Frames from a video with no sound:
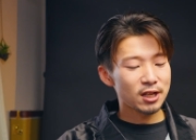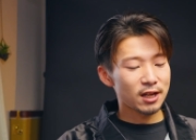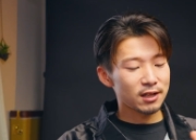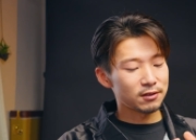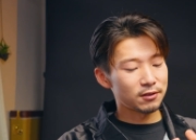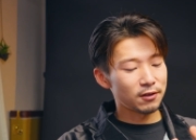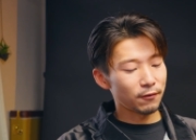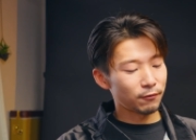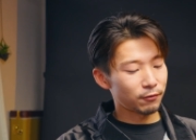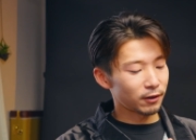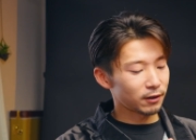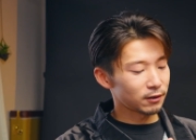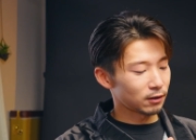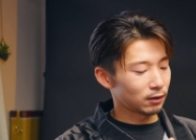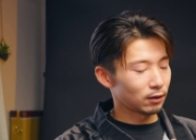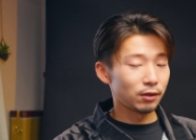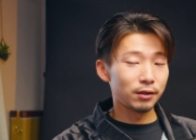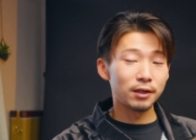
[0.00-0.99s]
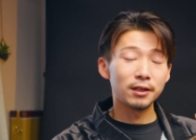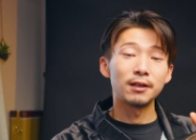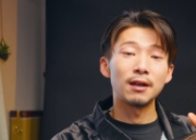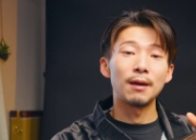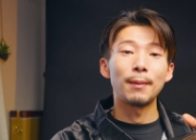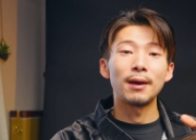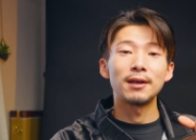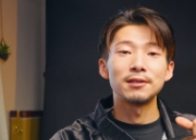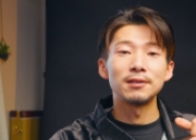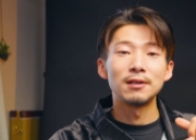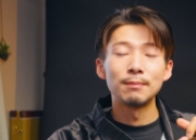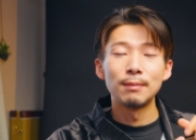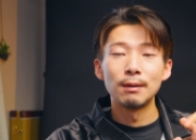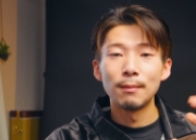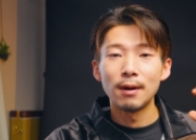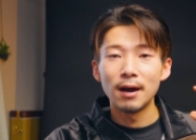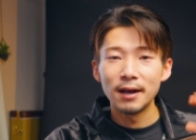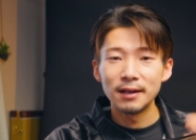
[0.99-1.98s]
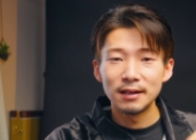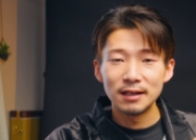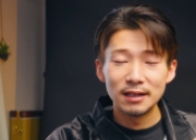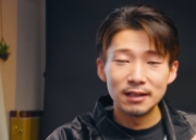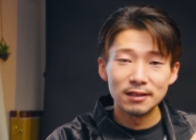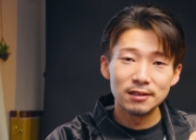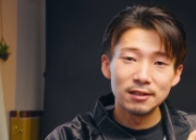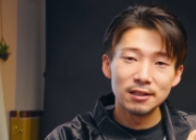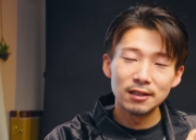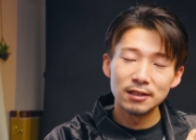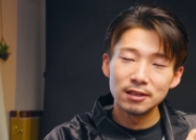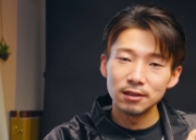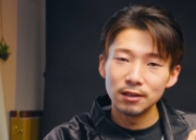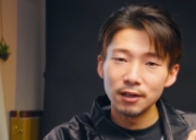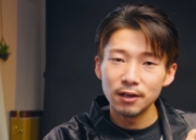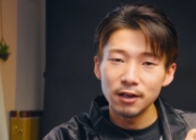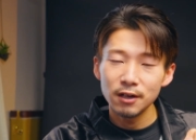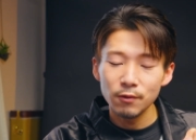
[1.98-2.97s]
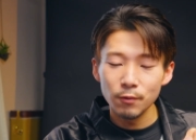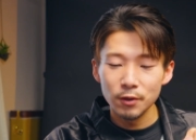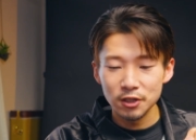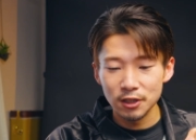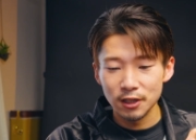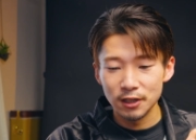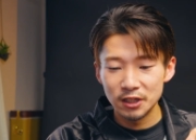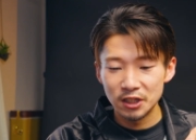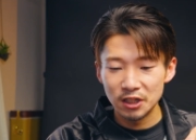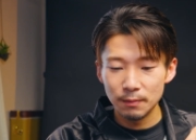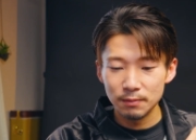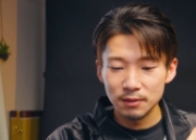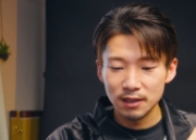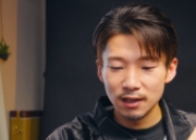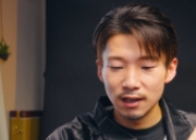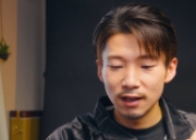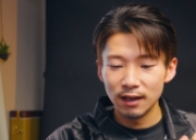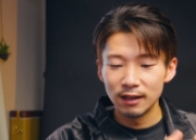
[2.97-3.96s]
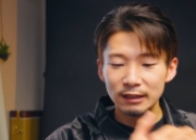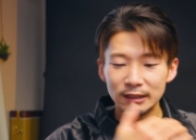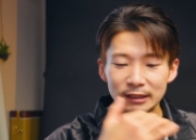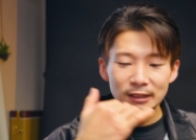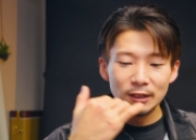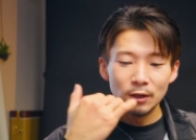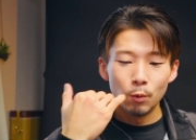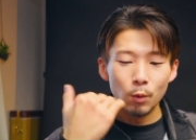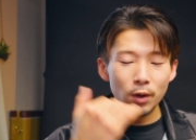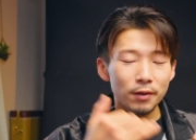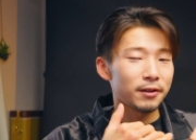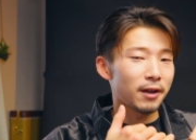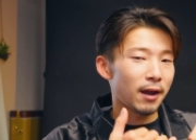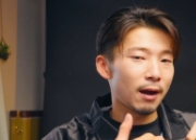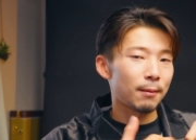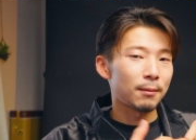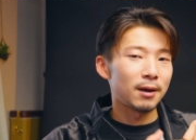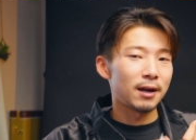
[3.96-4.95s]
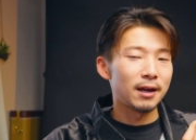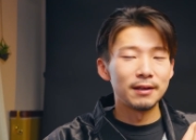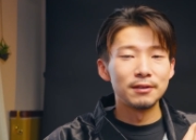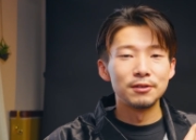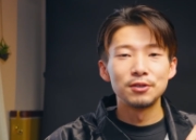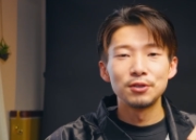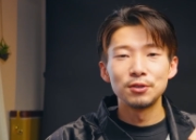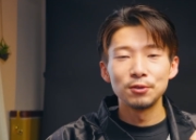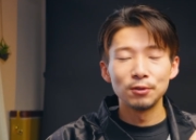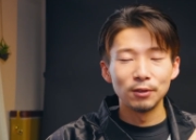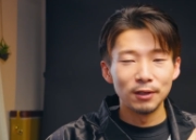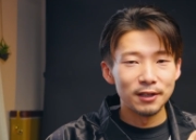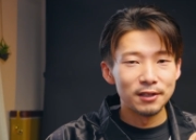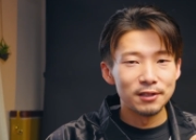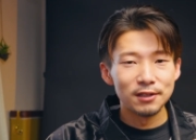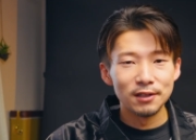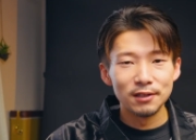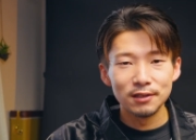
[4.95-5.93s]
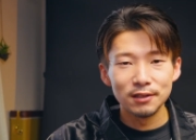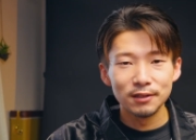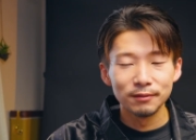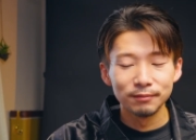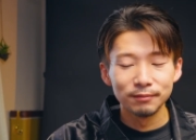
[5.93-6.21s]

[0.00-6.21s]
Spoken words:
has different loading capacity, but mine is 6 liter, which accepts 1 camera and 2 lenses.